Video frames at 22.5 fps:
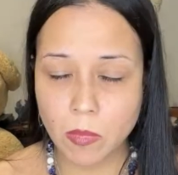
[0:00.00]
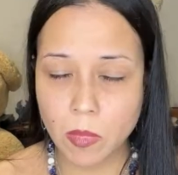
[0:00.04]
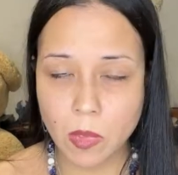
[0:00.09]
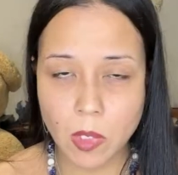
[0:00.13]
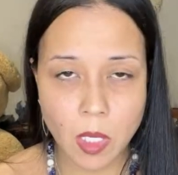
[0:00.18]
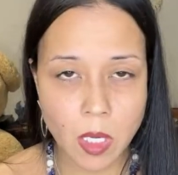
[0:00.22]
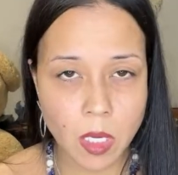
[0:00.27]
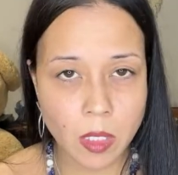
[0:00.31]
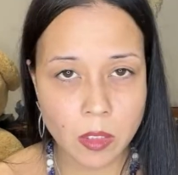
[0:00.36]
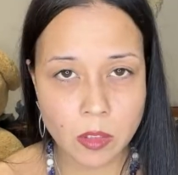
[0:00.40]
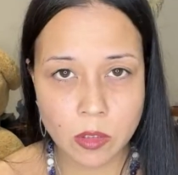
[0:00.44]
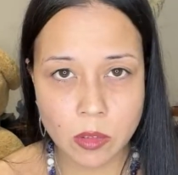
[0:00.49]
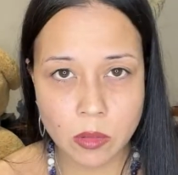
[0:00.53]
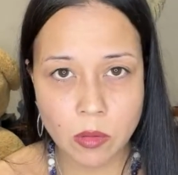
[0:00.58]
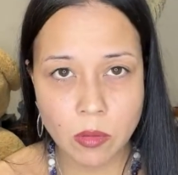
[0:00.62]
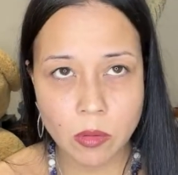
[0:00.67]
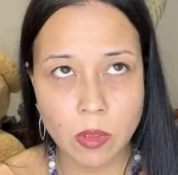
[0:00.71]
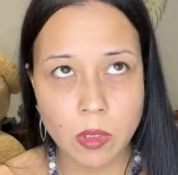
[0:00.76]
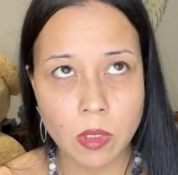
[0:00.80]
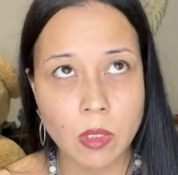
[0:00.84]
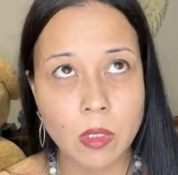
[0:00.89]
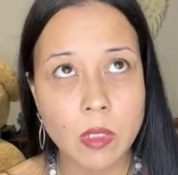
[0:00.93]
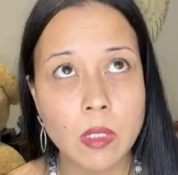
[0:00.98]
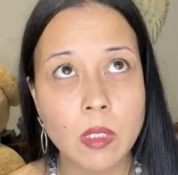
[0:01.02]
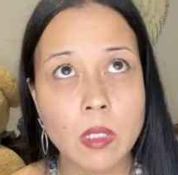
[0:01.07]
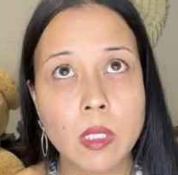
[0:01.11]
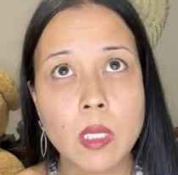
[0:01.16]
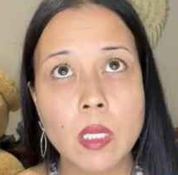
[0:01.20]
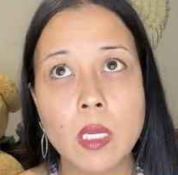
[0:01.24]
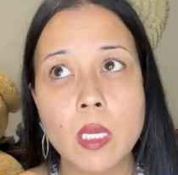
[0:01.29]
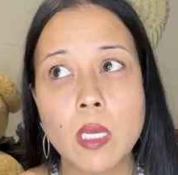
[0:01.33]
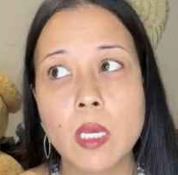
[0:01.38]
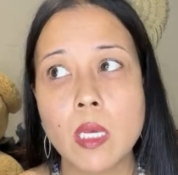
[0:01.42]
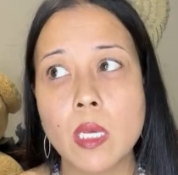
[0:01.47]
I sold it.
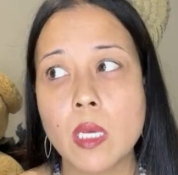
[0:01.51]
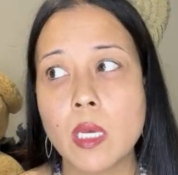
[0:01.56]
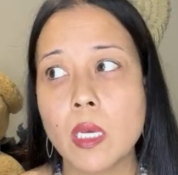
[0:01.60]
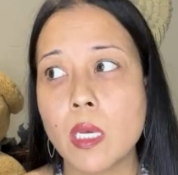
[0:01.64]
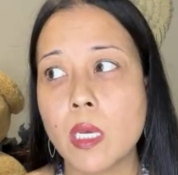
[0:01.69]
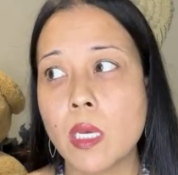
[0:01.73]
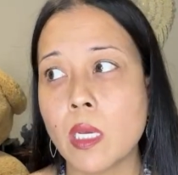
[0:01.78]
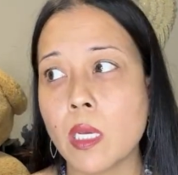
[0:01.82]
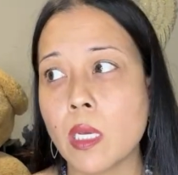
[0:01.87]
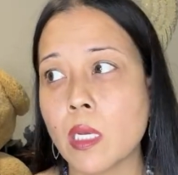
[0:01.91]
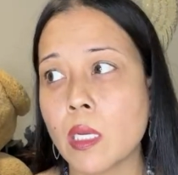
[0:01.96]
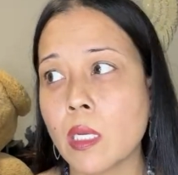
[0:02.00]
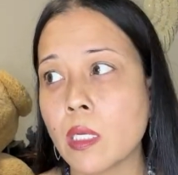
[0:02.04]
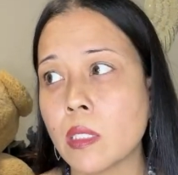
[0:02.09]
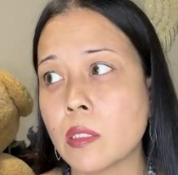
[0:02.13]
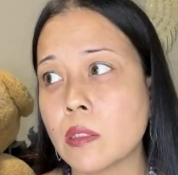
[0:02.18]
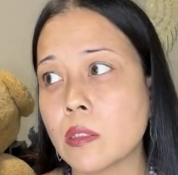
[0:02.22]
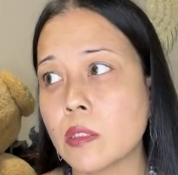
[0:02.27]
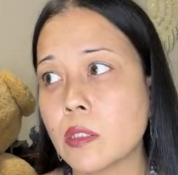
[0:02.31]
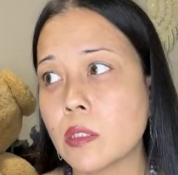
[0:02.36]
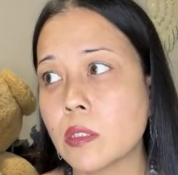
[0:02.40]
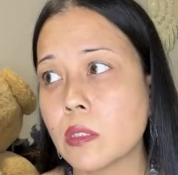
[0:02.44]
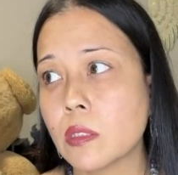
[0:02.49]
And